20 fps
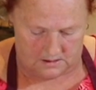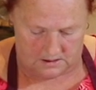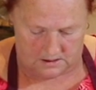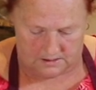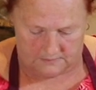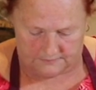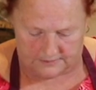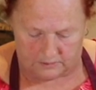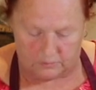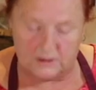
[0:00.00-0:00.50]

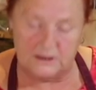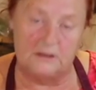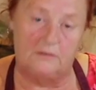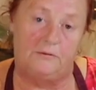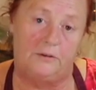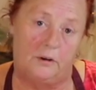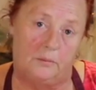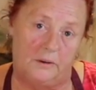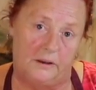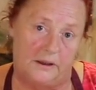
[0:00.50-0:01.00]
If I wasn't
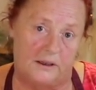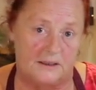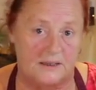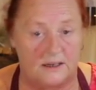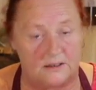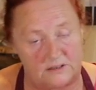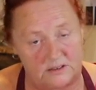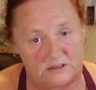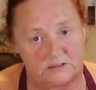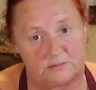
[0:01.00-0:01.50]
filming this,
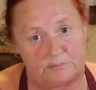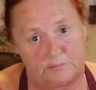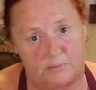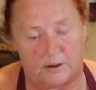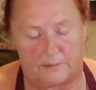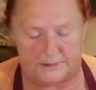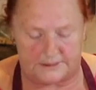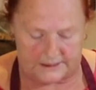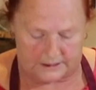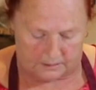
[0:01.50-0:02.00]
I'd just
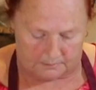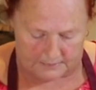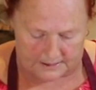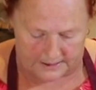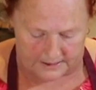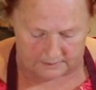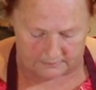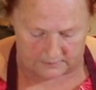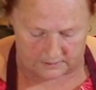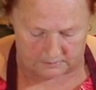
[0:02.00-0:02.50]
probably take a
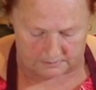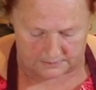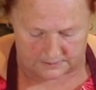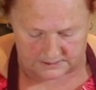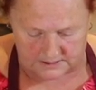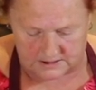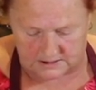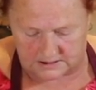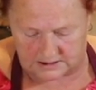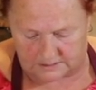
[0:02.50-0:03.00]
bite of it.
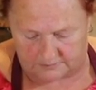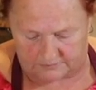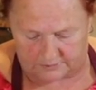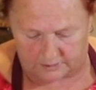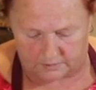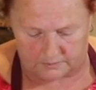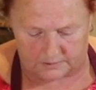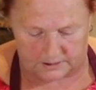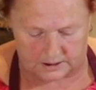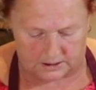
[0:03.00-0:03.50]
But since I'm
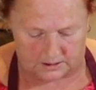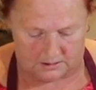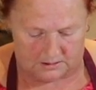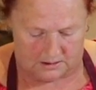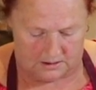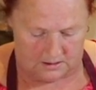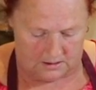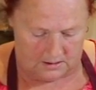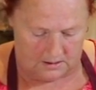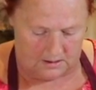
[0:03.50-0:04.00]
filming it,
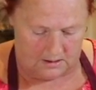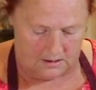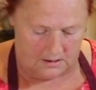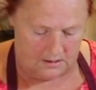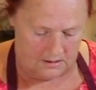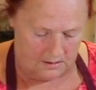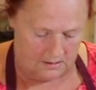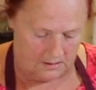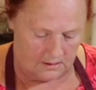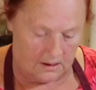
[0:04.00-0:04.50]

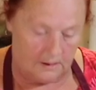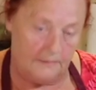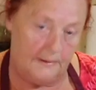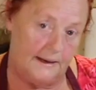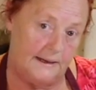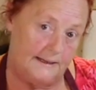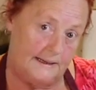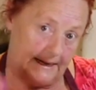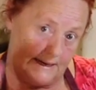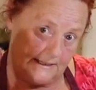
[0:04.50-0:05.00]
I'm
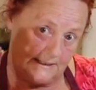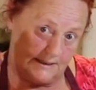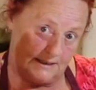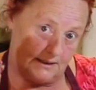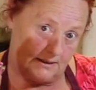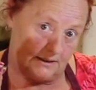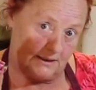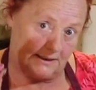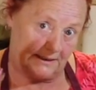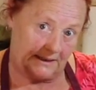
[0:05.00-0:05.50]
going to taste
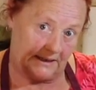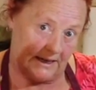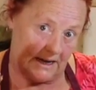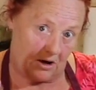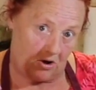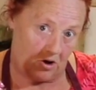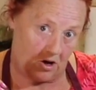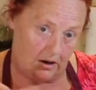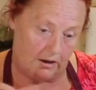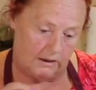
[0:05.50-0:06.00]
it to see
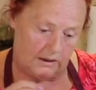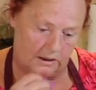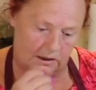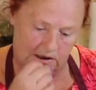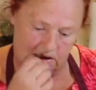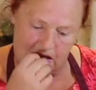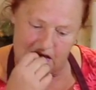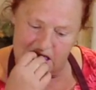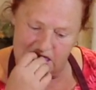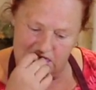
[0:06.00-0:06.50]
how hot it is.